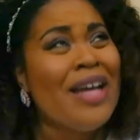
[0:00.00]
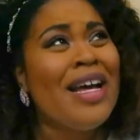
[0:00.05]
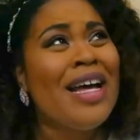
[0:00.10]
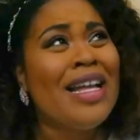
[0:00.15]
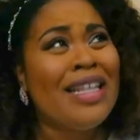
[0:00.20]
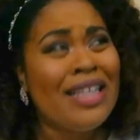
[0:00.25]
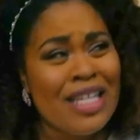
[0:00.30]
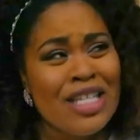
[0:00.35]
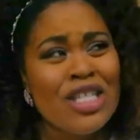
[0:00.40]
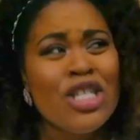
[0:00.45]

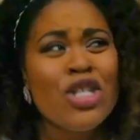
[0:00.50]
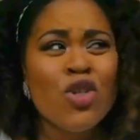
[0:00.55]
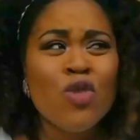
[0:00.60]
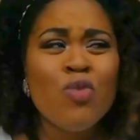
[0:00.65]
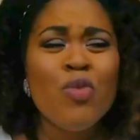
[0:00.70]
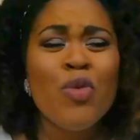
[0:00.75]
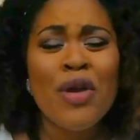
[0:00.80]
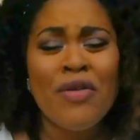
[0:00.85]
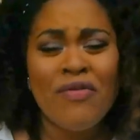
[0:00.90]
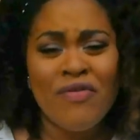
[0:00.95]
at least a
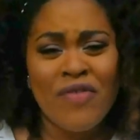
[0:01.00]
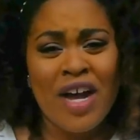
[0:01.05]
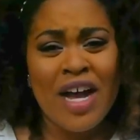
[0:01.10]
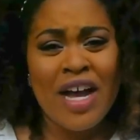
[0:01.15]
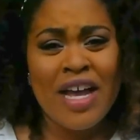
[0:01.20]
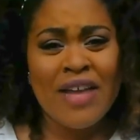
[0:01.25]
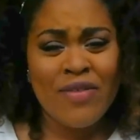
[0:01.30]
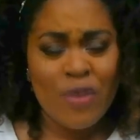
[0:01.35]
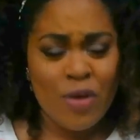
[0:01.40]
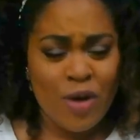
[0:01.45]

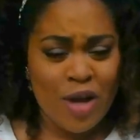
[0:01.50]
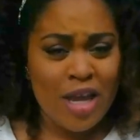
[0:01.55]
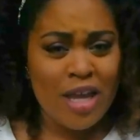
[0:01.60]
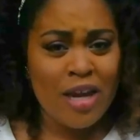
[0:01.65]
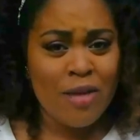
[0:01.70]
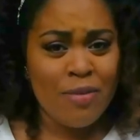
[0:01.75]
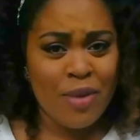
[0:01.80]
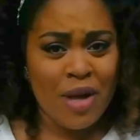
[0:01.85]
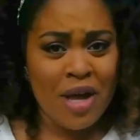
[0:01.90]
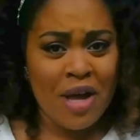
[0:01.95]
2.5
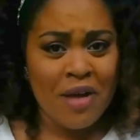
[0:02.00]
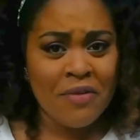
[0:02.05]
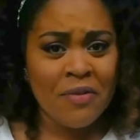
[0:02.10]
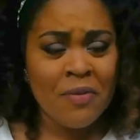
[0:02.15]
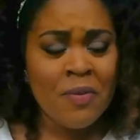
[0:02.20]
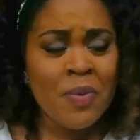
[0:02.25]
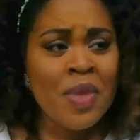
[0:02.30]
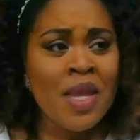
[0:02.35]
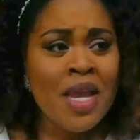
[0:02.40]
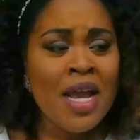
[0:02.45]
and above.
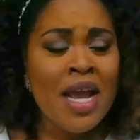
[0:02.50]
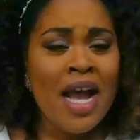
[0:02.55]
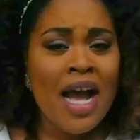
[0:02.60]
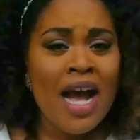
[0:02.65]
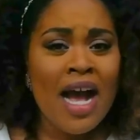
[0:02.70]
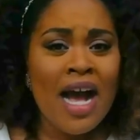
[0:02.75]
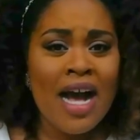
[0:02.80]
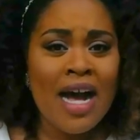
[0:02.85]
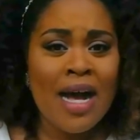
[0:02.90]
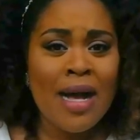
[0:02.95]

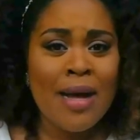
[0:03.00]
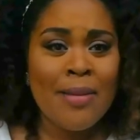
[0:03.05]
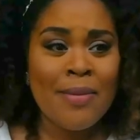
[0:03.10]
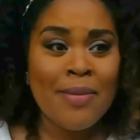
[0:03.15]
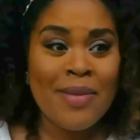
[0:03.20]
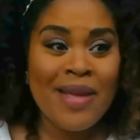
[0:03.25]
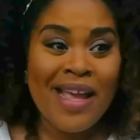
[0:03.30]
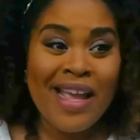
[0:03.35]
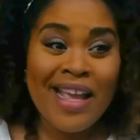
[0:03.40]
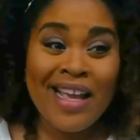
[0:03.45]

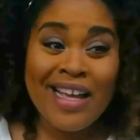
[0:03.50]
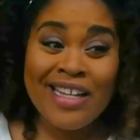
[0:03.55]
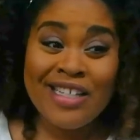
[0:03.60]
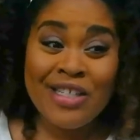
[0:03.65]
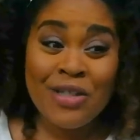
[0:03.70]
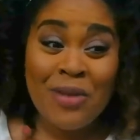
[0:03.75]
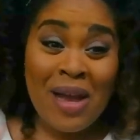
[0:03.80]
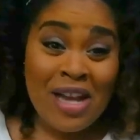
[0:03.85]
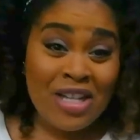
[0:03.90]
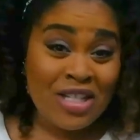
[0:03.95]

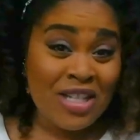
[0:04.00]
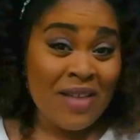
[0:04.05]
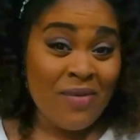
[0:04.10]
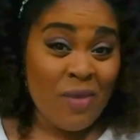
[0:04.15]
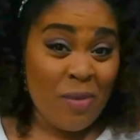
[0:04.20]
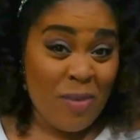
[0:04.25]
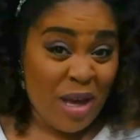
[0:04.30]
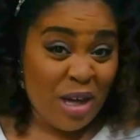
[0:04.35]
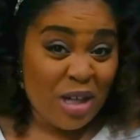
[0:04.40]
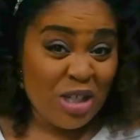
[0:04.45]
And you actually
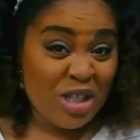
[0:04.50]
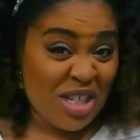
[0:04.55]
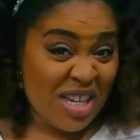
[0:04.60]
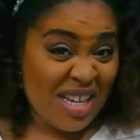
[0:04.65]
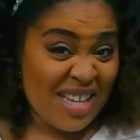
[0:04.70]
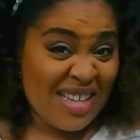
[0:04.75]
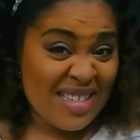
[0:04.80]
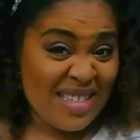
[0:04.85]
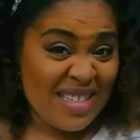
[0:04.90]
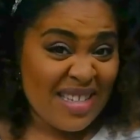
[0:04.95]
have a better
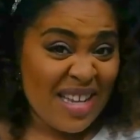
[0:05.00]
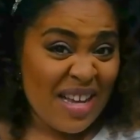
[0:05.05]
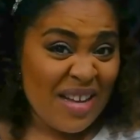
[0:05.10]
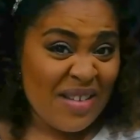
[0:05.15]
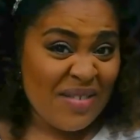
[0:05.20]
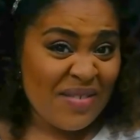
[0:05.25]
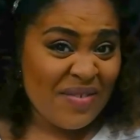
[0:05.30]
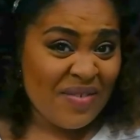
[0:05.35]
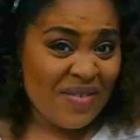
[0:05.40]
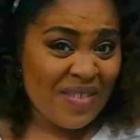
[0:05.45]
chance
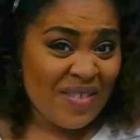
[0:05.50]
of